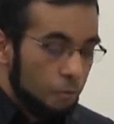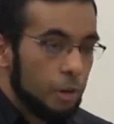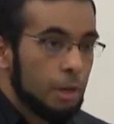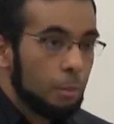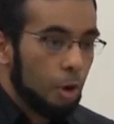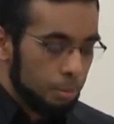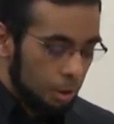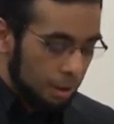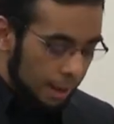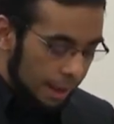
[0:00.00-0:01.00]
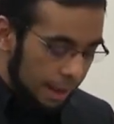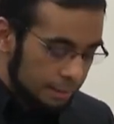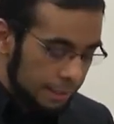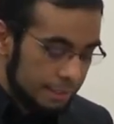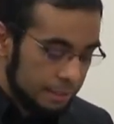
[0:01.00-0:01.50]
Furthermore, Abdullah
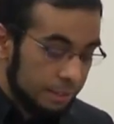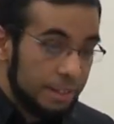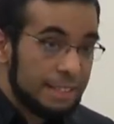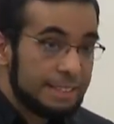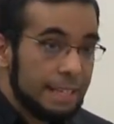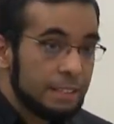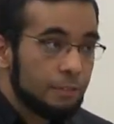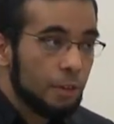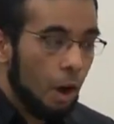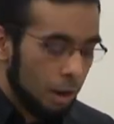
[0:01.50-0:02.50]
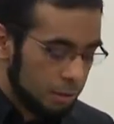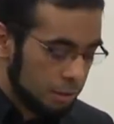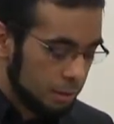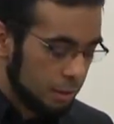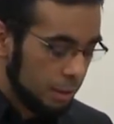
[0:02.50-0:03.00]
has given extensive
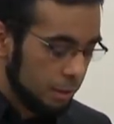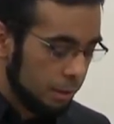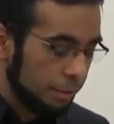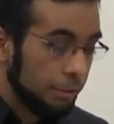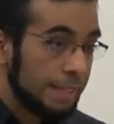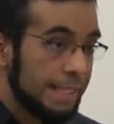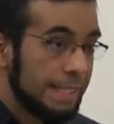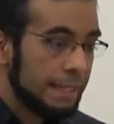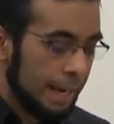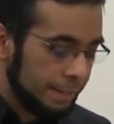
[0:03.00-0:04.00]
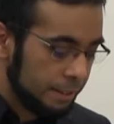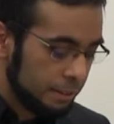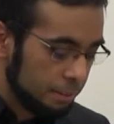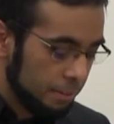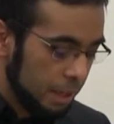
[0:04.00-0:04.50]
talks critiquing
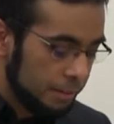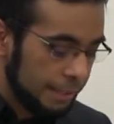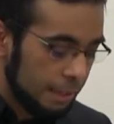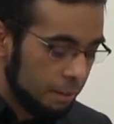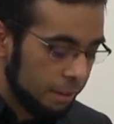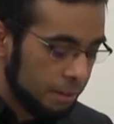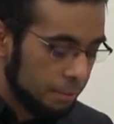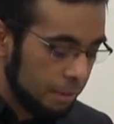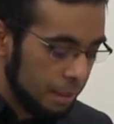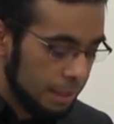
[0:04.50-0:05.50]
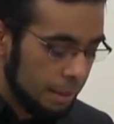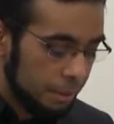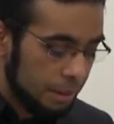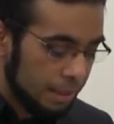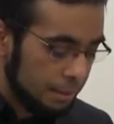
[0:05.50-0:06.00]
atheism, secularism,
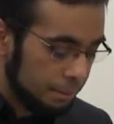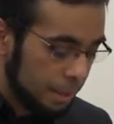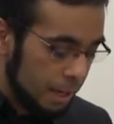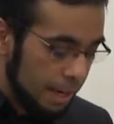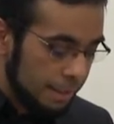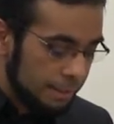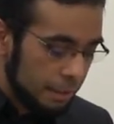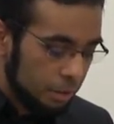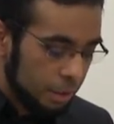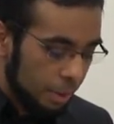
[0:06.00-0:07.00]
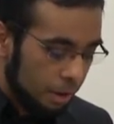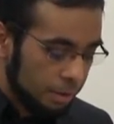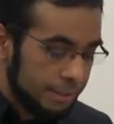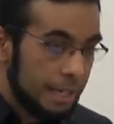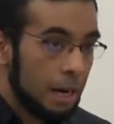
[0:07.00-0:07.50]
liberalism, secular
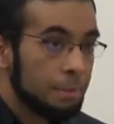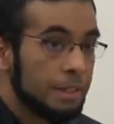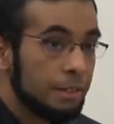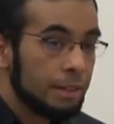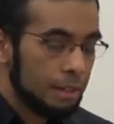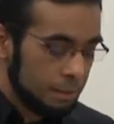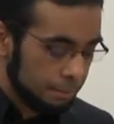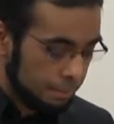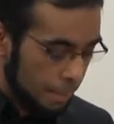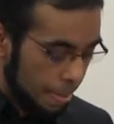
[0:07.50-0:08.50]
democracy, and materialism.